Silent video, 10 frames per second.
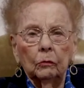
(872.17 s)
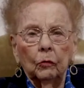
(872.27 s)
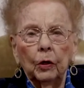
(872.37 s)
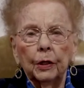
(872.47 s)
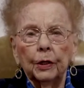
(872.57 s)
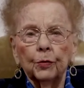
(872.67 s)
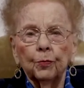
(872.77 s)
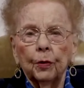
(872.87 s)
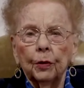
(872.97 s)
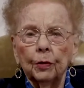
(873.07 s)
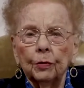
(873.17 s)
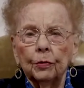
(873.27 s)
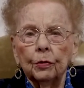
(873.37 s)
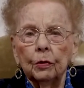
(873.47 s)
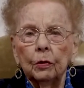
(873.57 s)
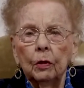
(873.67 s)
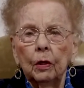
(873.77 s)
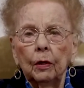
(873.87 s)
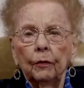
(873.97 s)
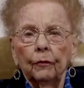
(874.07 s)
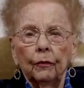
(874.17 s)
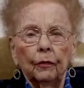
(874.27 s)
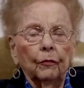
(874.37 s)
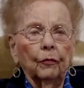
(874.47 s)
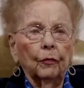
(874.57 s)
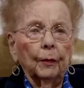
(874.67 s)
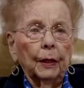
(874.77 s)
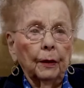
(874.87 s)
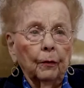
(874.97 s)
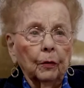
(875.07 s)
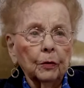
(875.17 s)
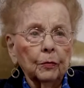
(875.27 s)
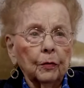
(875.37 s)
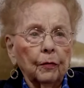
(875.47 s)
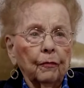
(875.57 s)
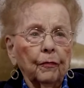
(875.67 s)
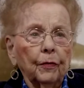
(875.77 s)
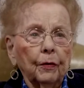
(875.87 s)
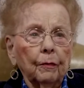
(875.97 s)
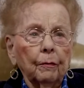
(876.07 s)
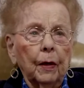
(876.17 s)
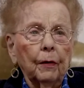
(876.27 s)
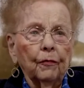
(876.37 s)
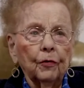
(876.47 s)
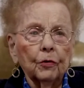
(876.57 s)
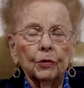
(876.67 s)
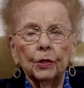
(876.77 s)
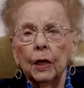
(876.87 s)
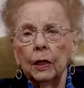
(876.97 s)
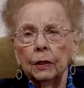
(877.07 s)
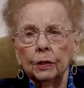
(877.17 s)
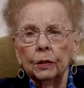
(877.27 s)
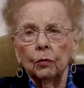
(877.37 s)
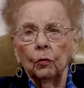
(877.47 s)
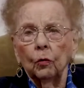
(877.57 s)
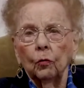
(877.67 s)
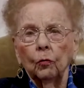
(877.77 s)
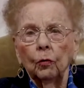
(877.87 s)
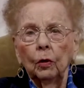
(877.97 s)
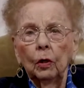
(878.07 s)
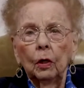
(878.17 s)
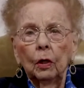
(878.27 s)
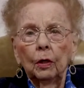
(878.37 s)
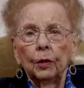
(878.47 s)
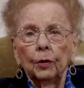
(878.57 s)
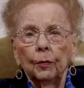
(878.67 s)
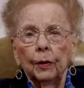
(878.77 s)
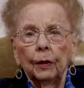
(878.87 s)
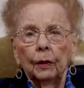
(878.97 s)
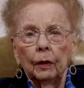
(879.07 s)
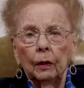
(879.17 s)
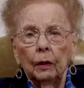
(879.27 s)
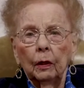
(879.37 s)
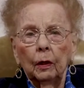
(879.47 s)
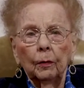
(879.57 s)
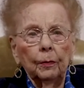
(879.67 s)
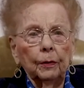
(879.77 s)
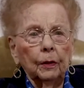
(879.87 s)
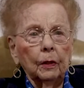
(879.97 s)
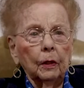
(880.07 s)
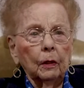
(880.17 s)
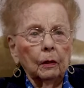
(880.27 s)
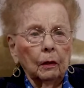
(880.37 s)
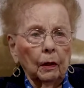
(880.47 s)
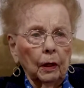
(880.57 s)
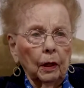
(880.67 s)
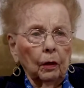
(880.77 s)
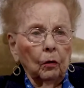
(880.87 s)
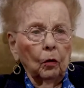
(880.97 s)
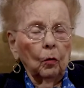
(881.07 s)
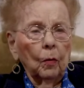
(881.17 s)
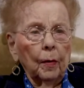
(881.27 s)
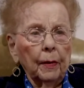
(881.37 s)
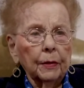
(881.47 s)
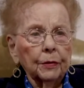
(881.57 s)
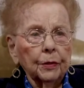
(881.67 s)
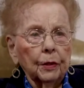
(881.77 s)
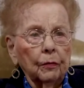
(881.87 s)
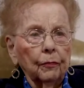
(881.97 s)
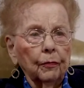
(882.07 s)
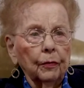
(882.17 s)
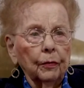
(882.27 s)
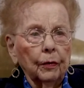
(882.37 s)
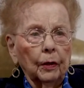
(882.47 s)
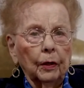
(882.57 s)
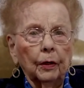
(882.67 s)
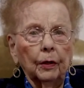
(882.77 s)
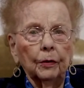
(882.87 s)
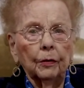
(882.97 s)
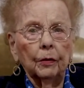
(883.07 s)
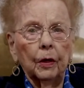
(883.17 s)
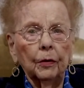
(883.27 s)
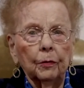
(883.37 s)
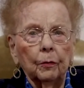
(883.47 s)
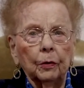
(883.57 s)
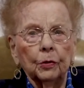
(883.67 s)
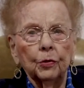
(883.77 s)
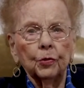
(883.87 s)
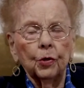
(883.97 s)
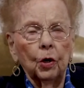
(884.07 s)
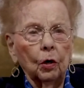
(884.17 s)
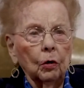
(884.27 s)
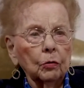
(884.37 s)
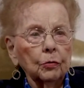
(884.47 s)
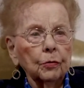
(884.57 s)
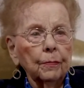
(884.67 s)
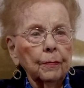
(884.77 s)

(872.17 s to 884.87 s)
great experience for me was my first night solo, to be up in the air all by myself and nothing but the stars.